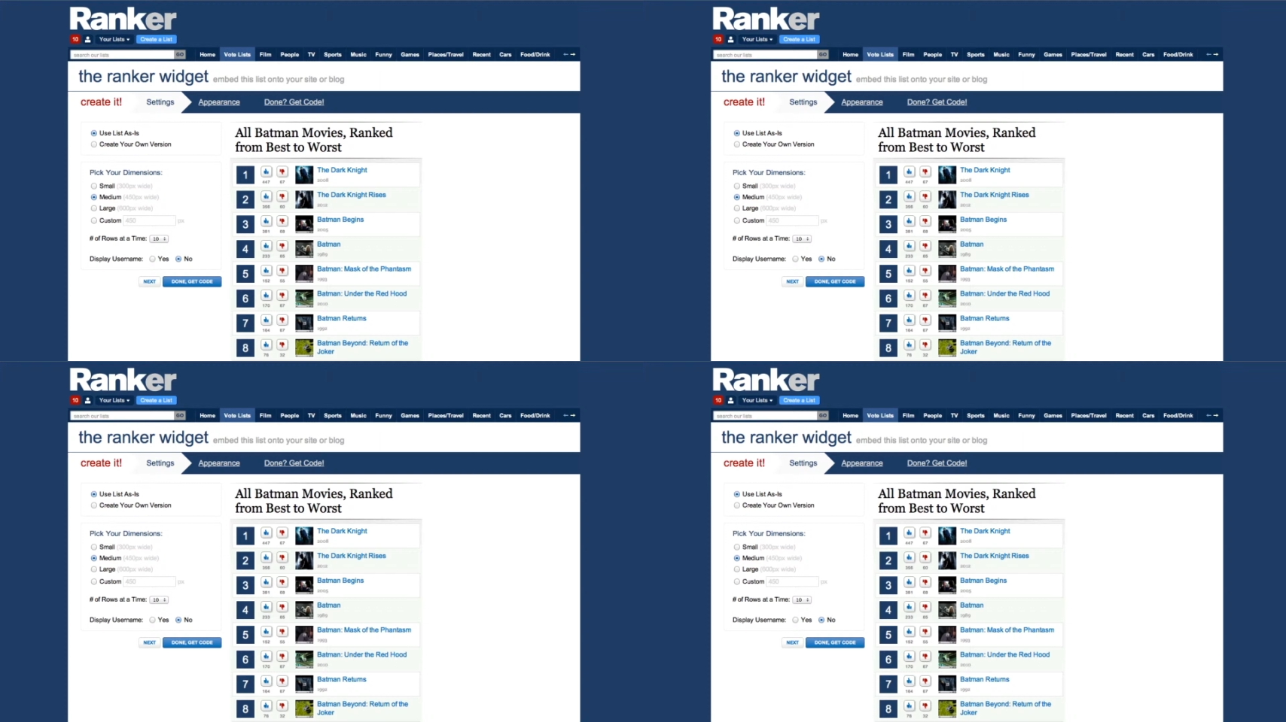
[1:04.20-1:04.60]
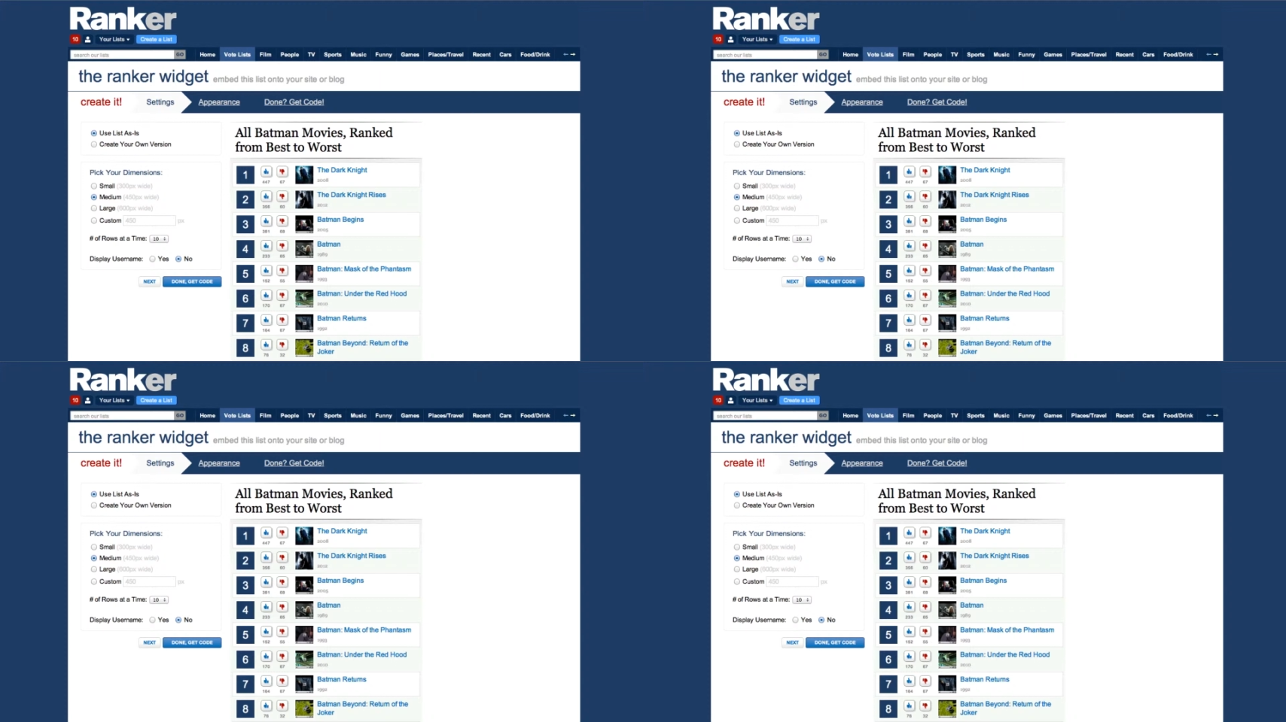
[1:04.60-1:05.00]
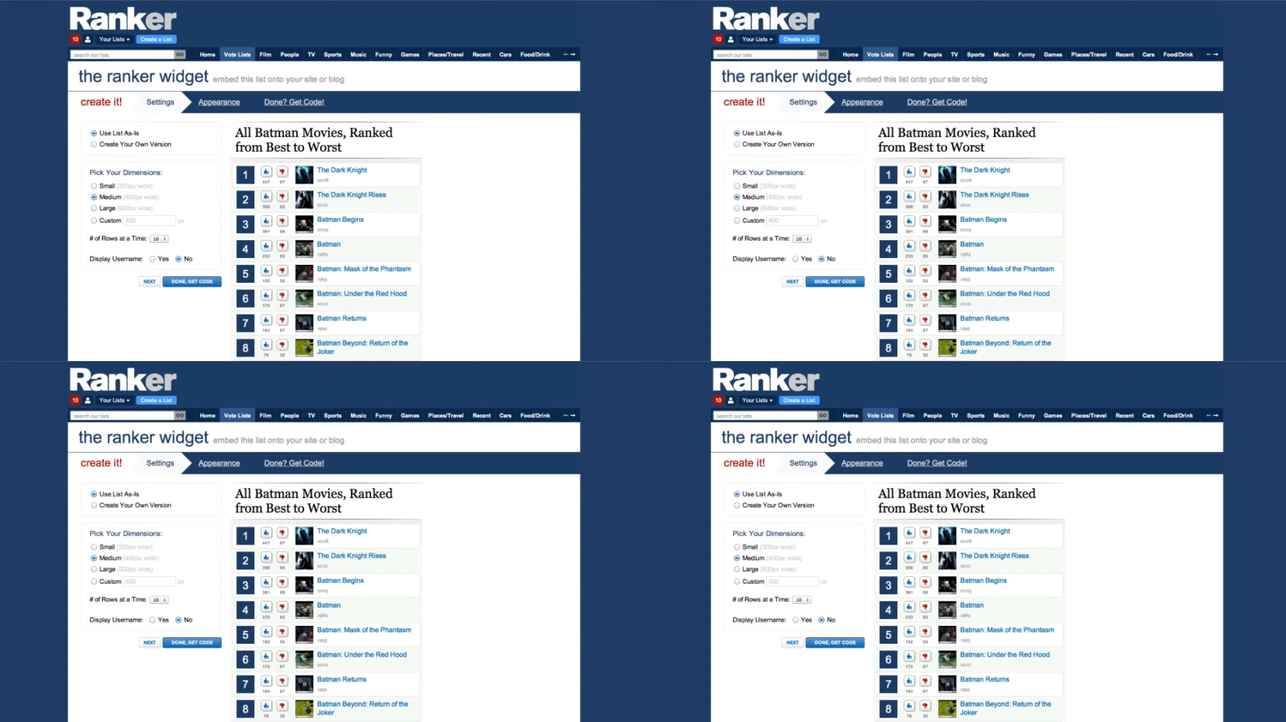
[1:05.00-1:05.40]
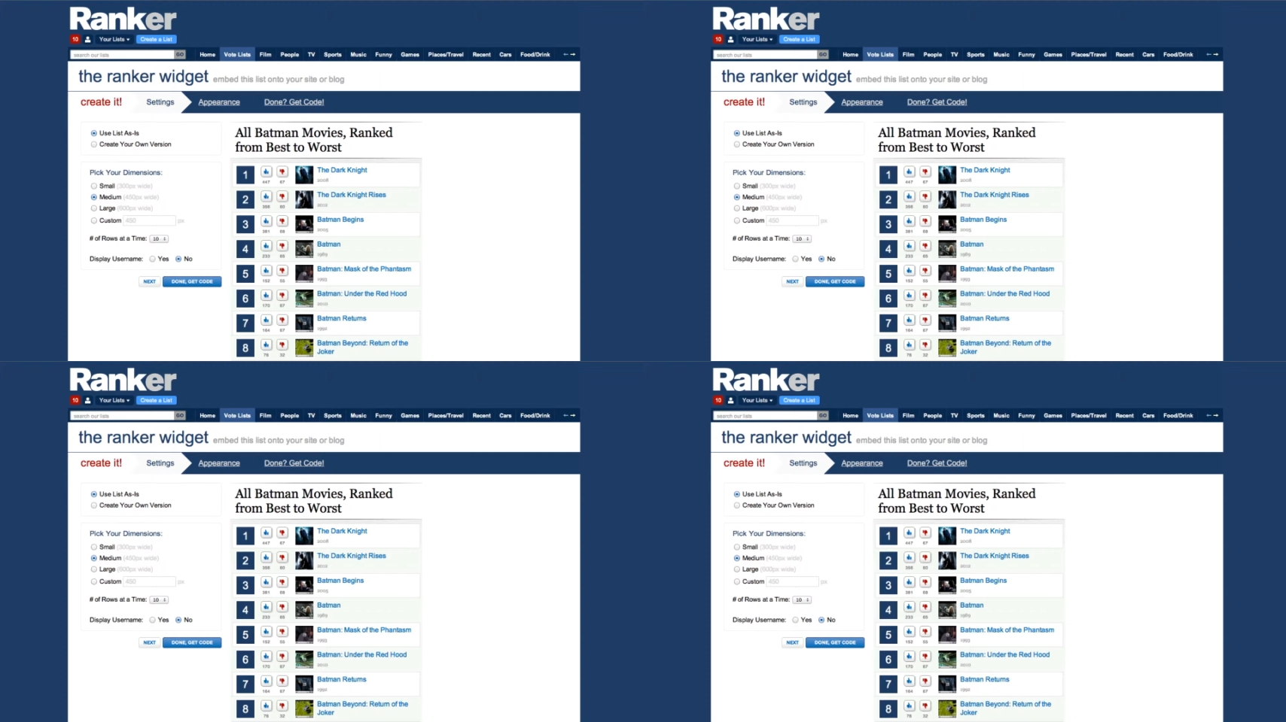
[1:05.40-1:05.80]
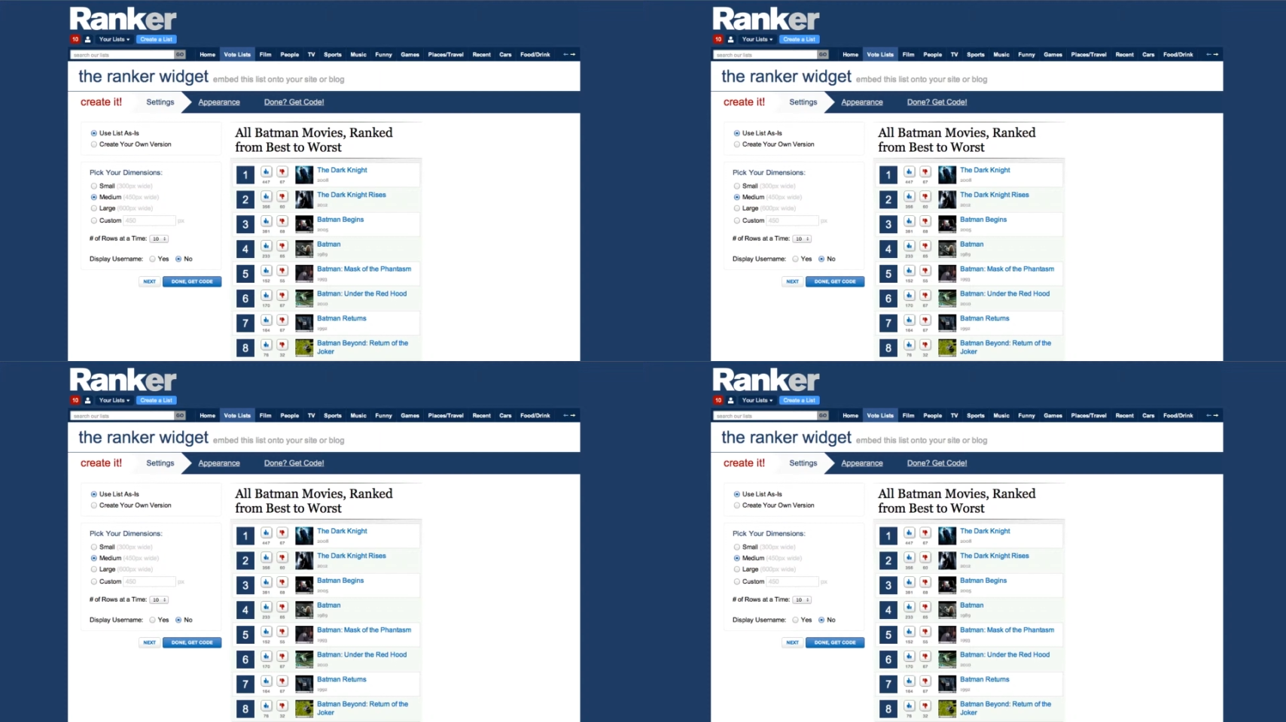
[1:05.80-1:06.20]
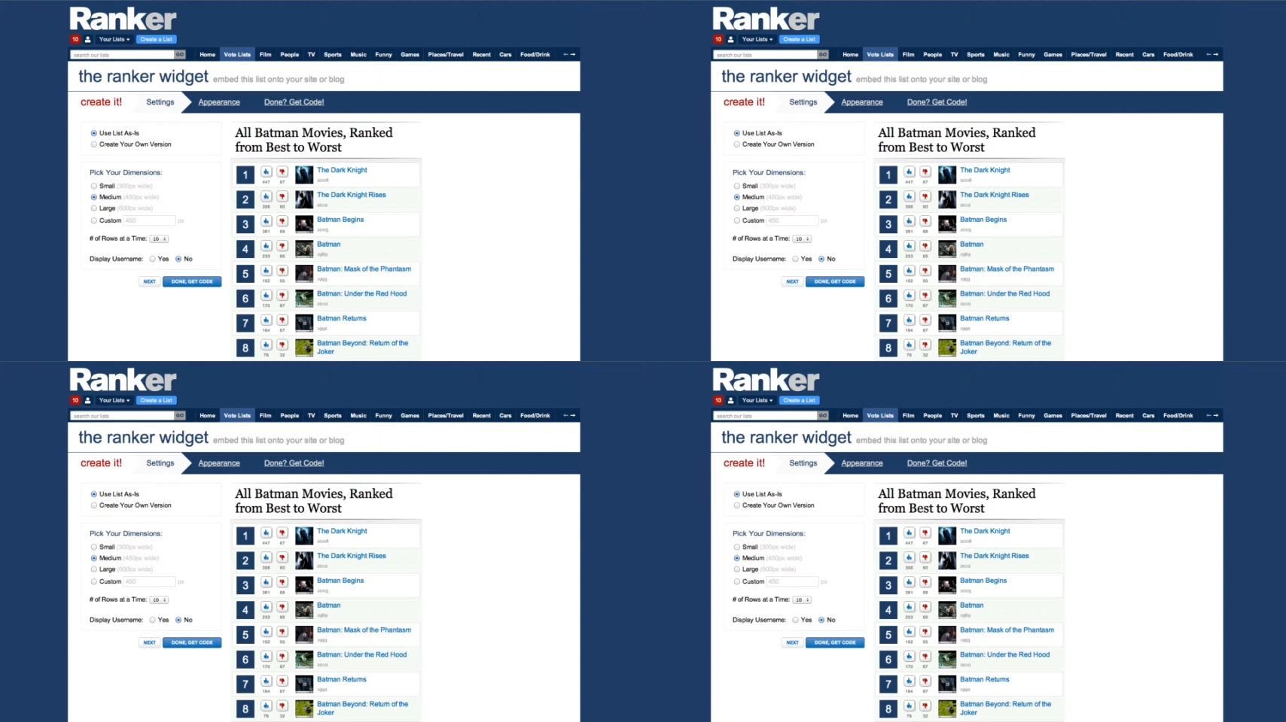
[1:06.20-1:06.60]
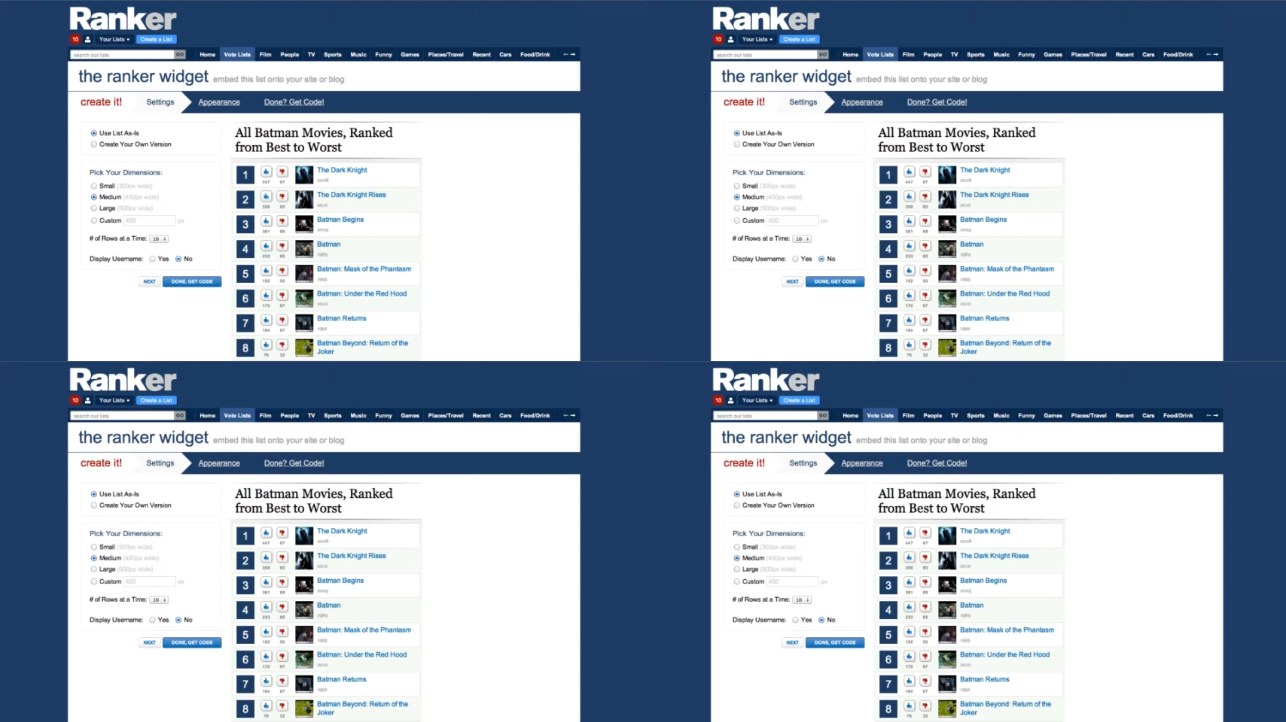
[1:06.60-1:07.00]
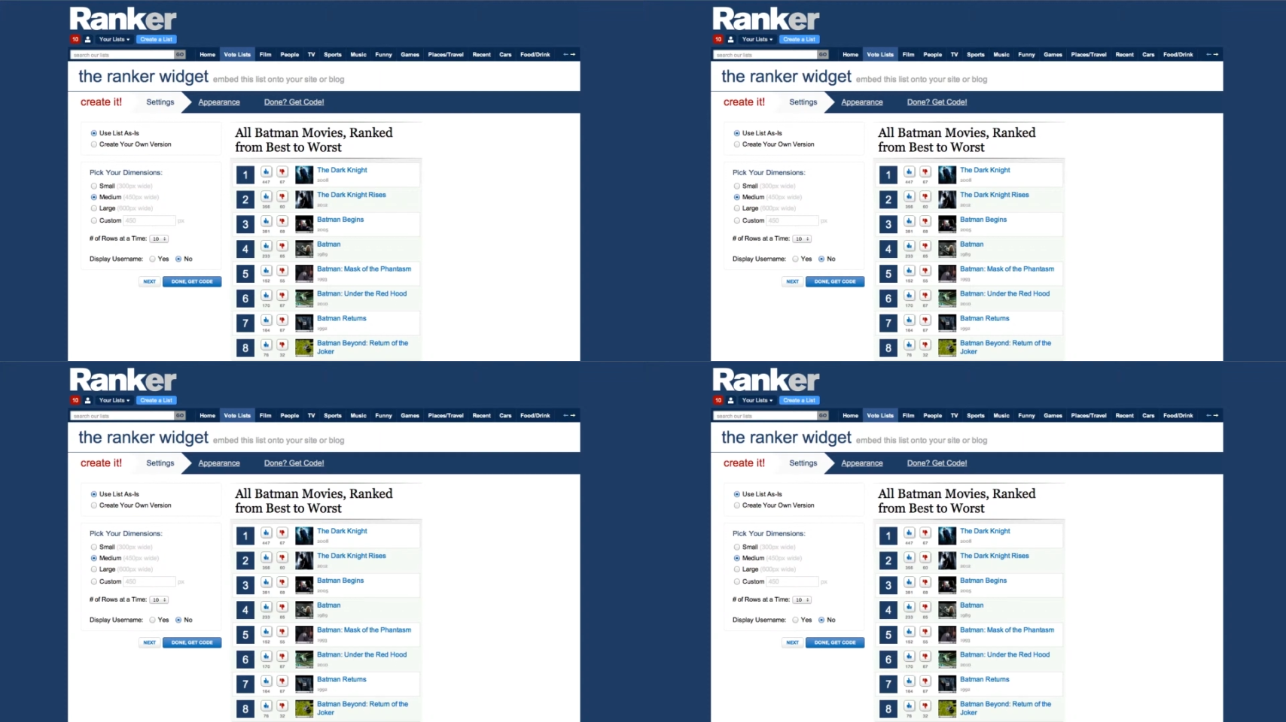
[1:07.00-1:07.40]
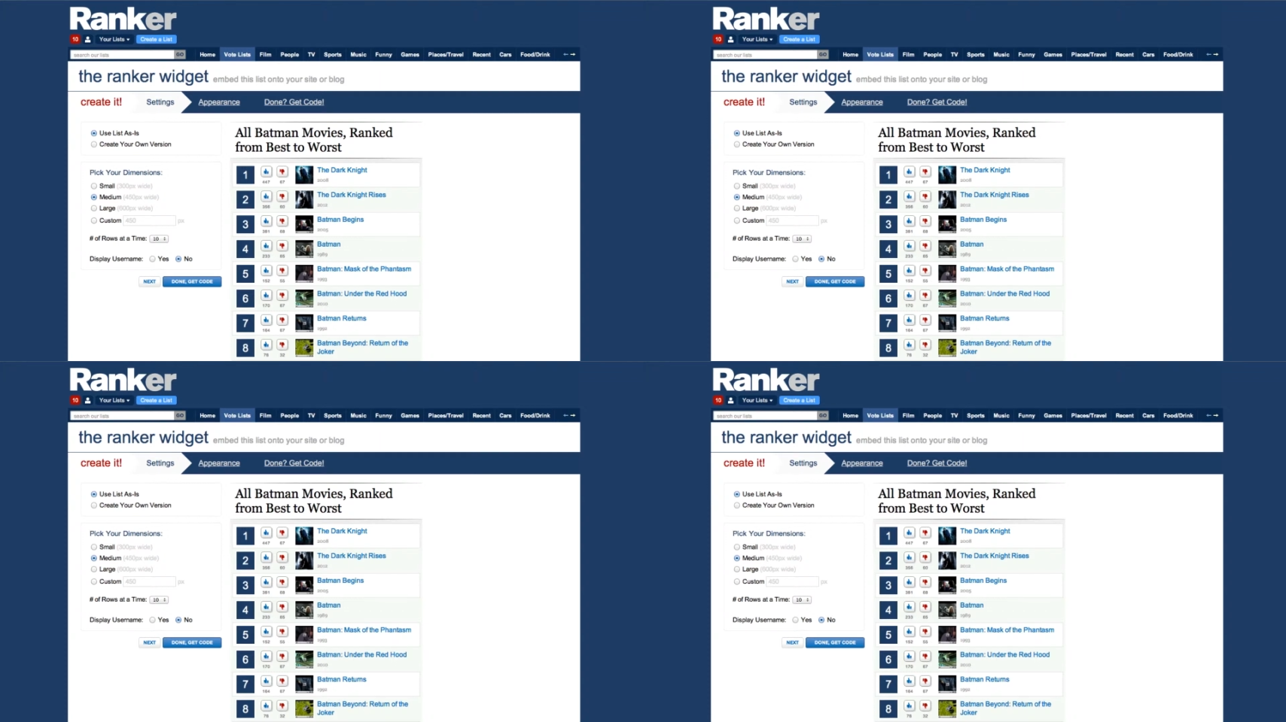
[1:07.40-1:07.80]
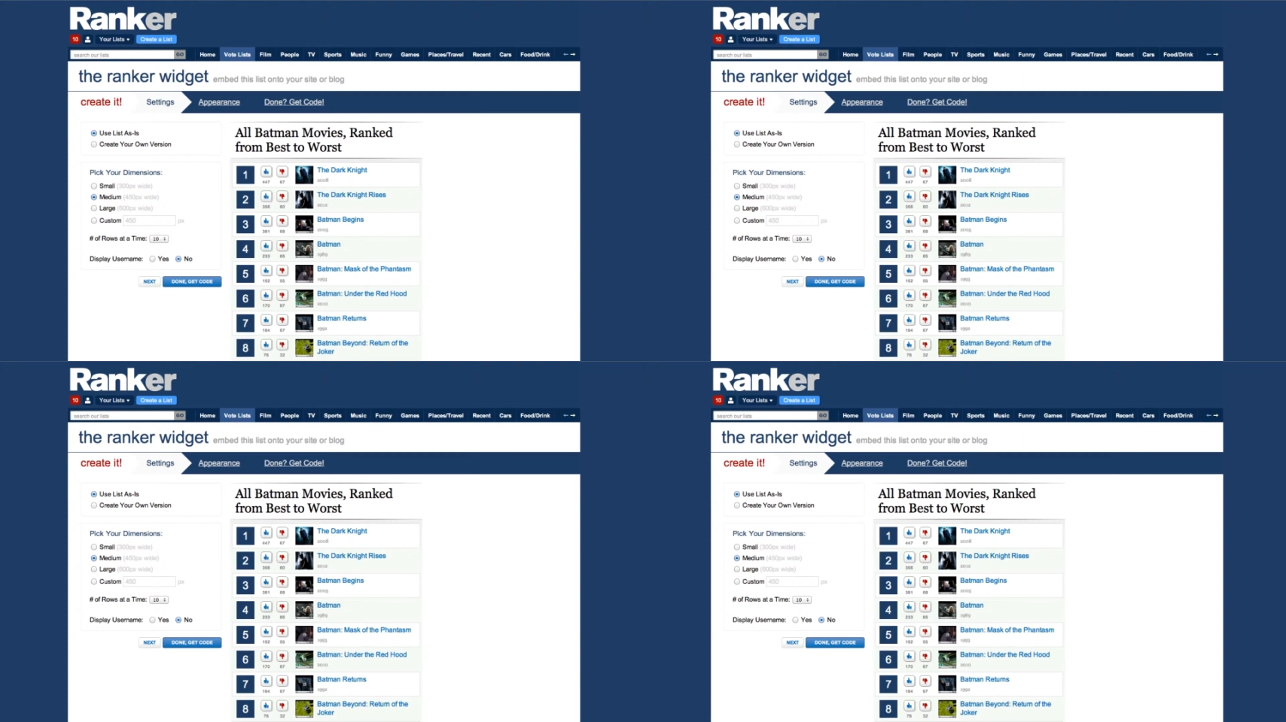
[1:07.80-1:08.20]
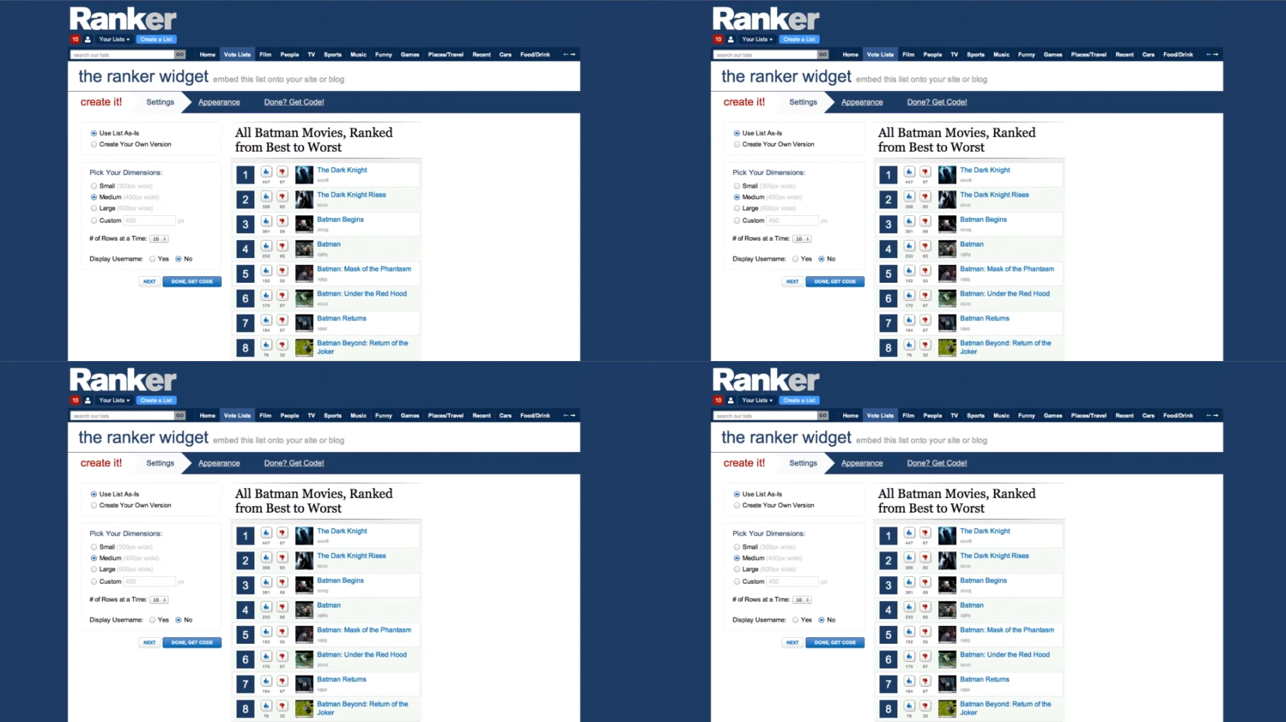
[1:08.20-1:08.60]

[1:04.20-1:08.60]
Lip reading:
(no speaker visible)